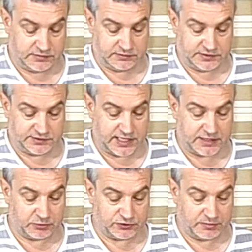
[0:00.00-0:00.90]

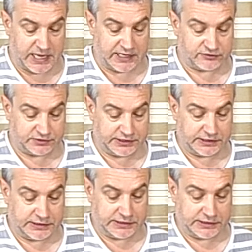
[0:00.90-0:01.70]
disables the battery,